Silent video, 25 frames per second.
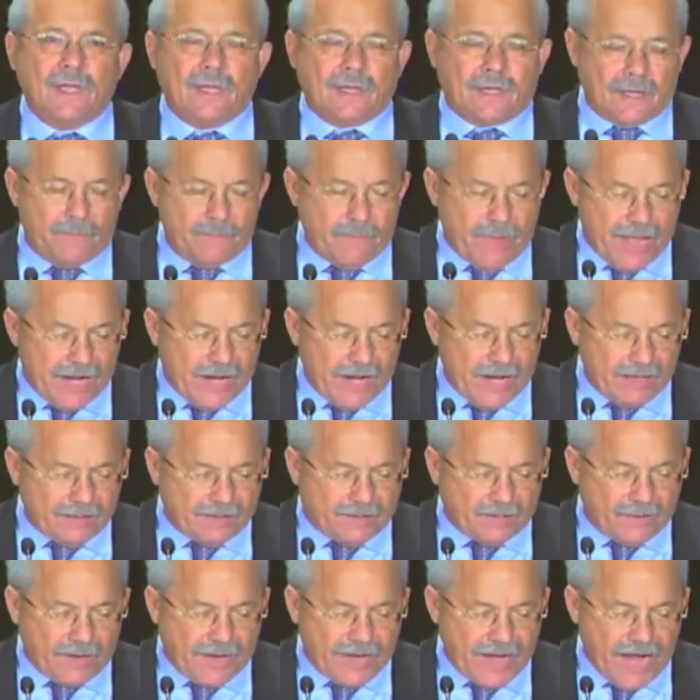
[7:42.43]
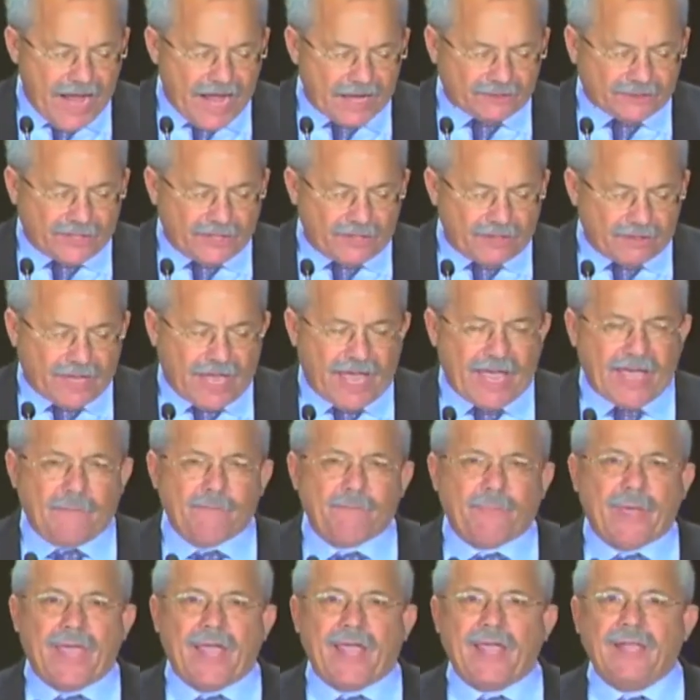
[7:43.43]
committed to a national
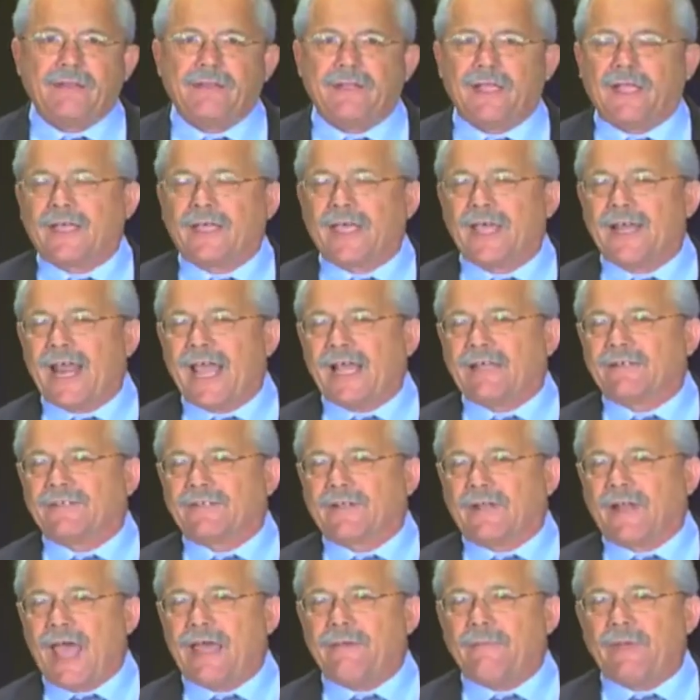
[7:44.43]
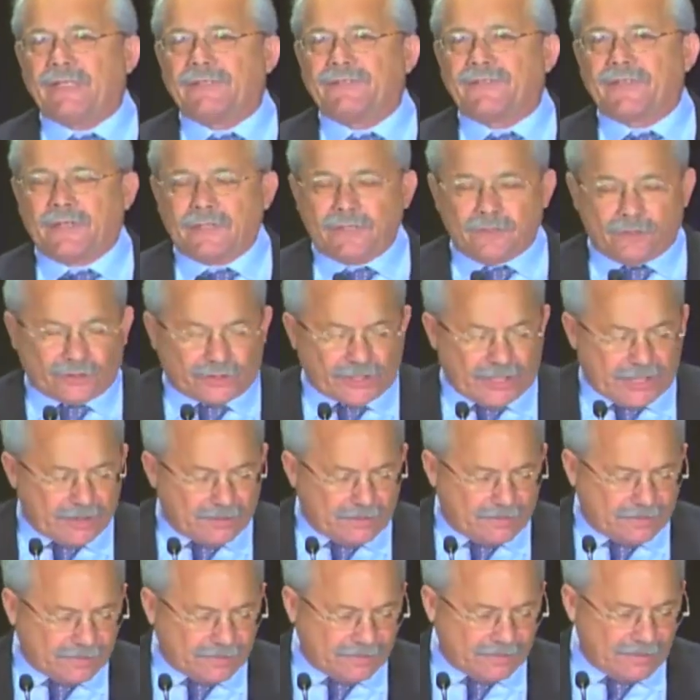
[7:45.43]
campaign that connects climate
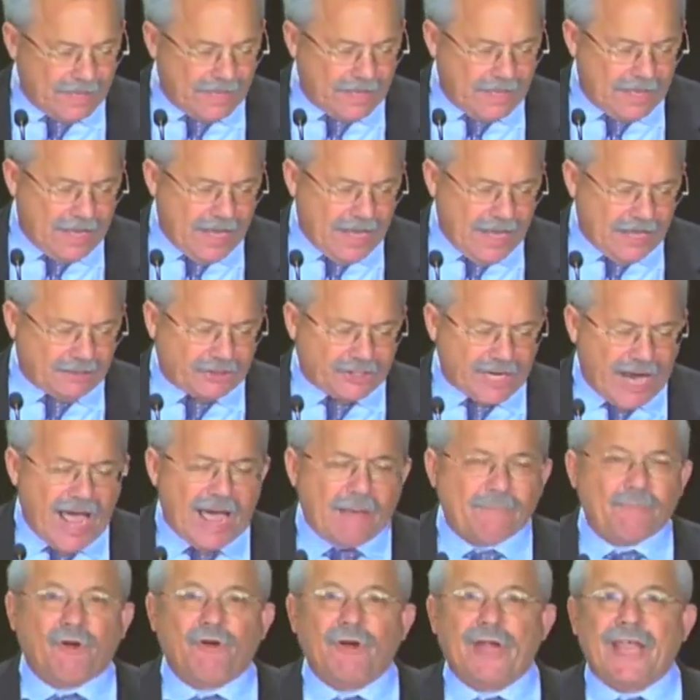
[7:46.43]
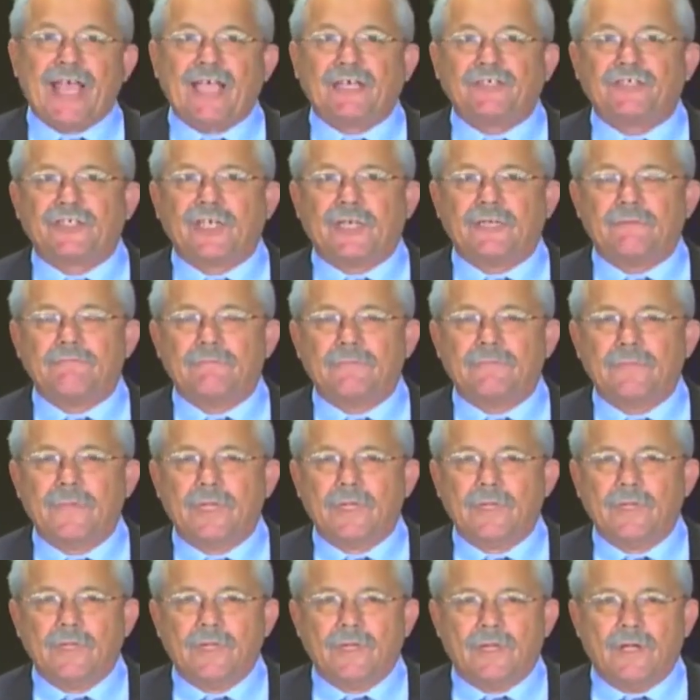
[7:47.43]
solutions and job creation,
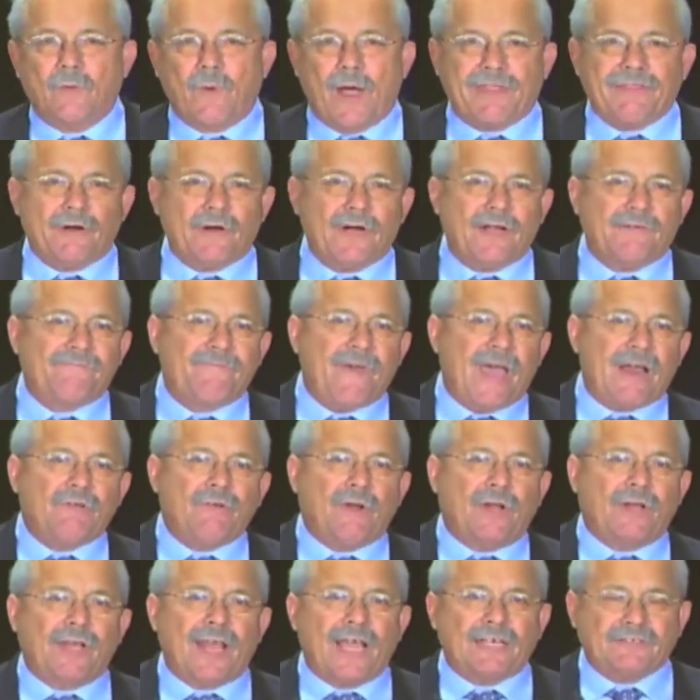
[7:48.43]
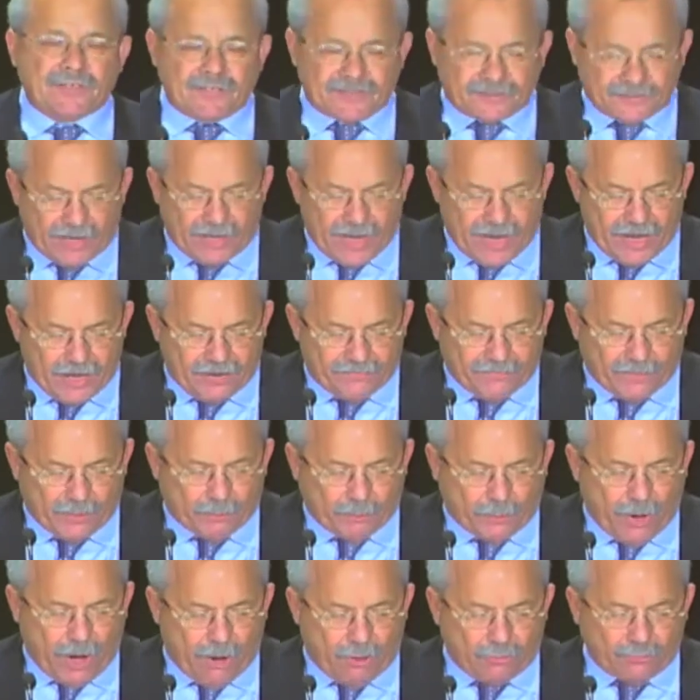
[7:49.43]
whether a federal legislative
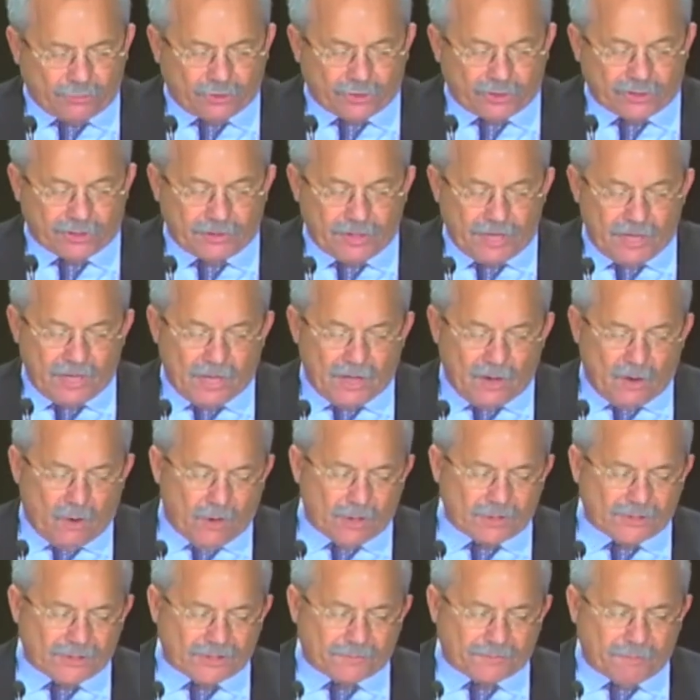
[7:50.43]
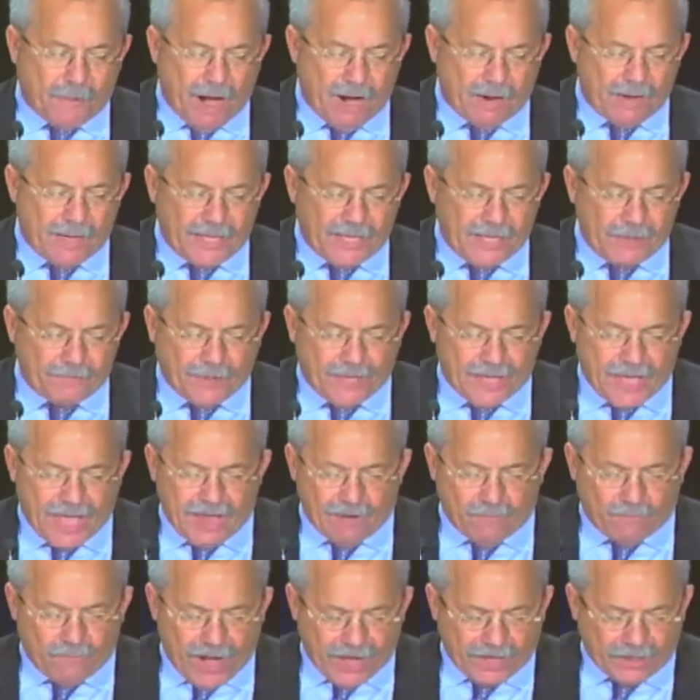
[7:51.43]
approach or smart
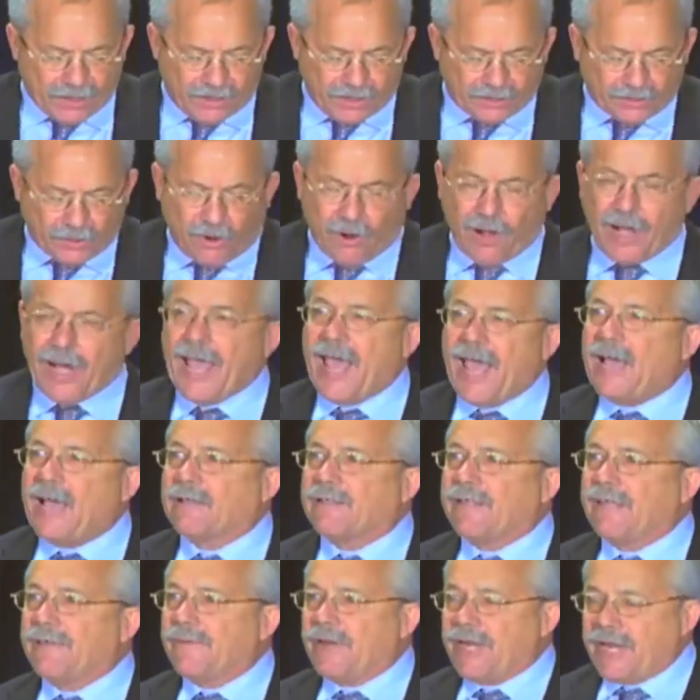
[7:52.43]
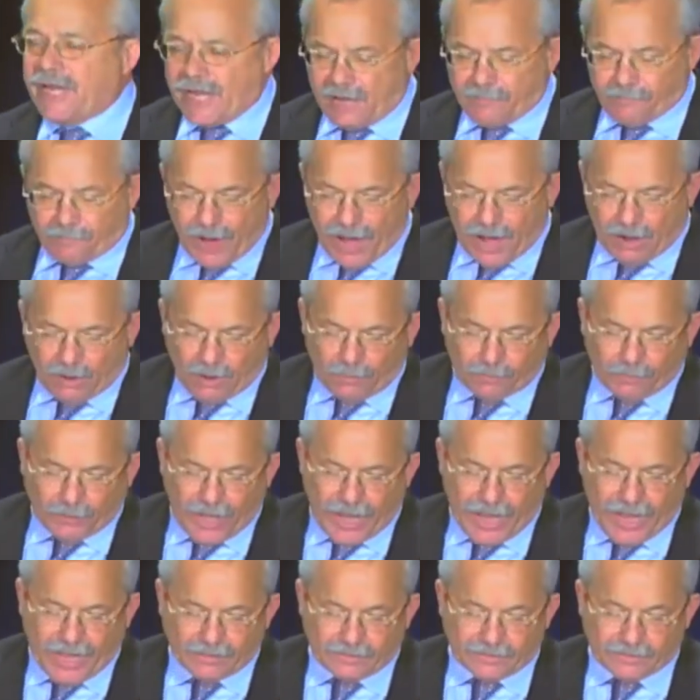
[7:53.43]
EPA regulatory activity on power
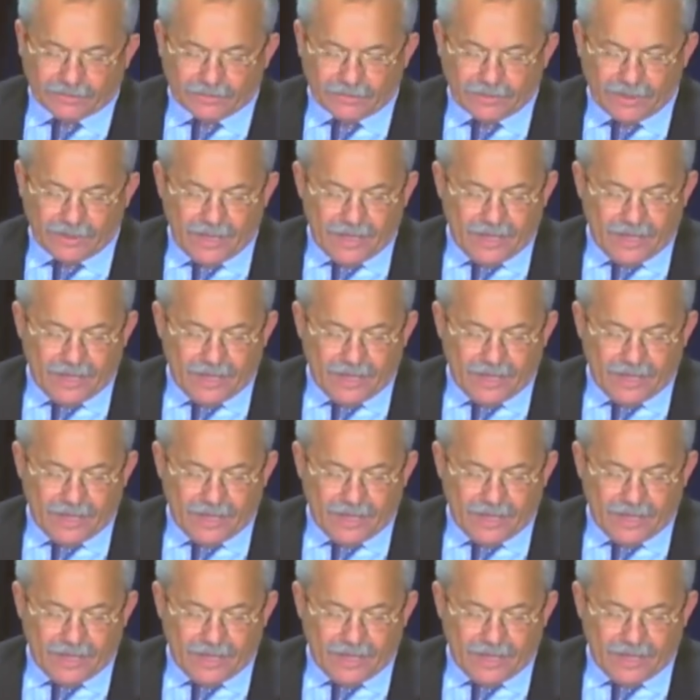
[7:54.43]
plants.